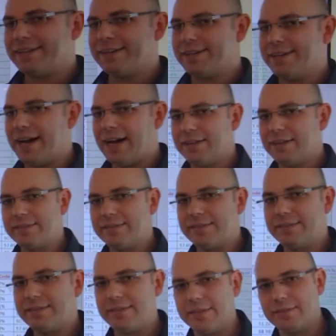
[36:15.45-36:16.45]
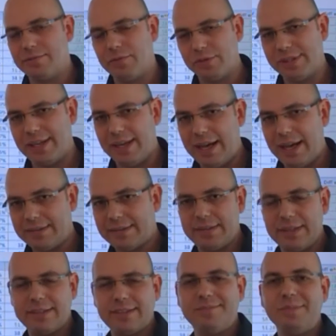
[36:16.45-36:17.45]
done an analysis for the
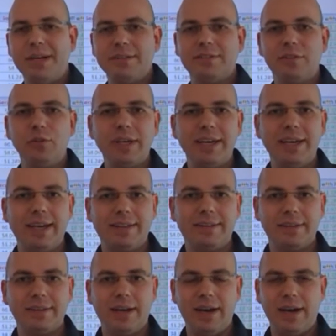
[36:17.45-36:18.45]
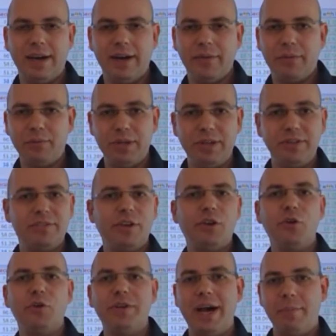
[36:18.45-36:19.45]
last 6 months looking at 3D
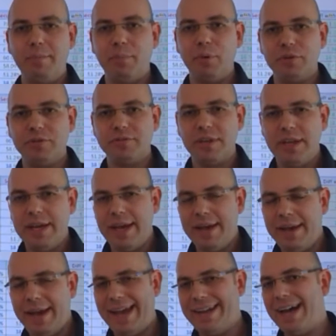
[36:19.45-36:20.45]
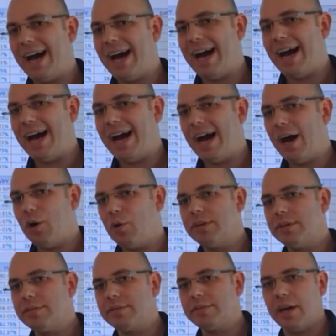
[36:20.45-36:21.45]
Secure numbers and how
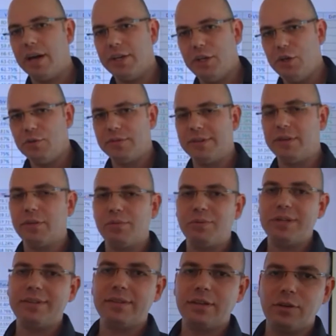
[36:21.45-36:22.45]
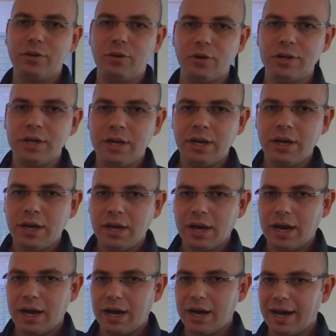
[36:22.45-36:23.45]
does using 3D Secure
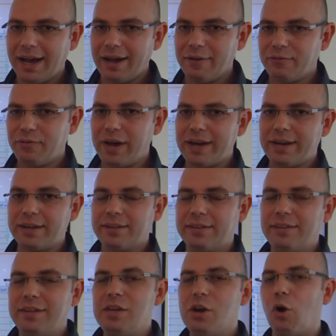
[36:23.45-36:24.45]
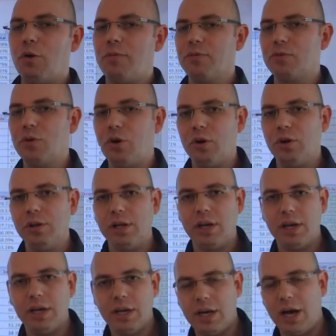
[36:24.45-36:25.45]
affect the
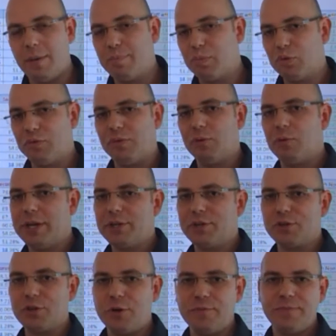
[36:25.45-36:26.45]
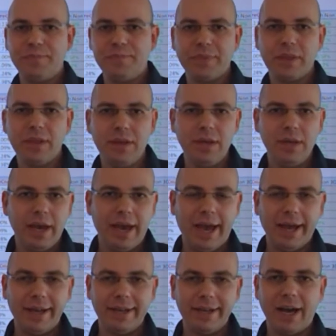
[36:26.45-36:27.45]
overall approval ratio.
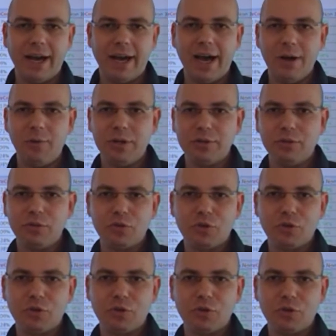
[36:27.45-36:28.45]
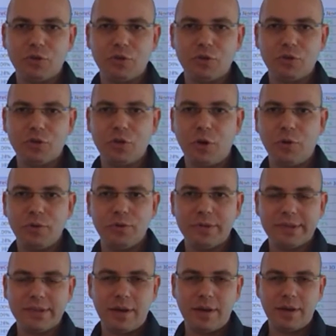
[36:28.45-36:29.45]
And I want to show you
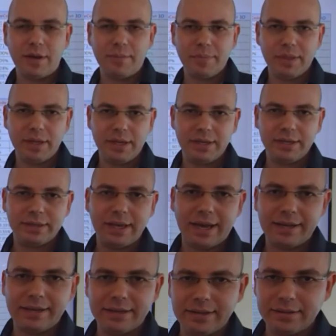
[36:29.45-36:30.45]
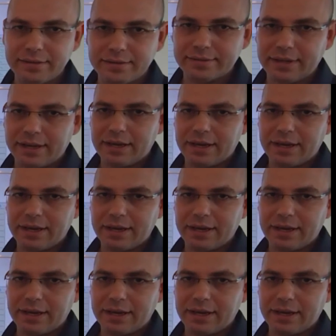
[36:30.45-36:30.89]
something that is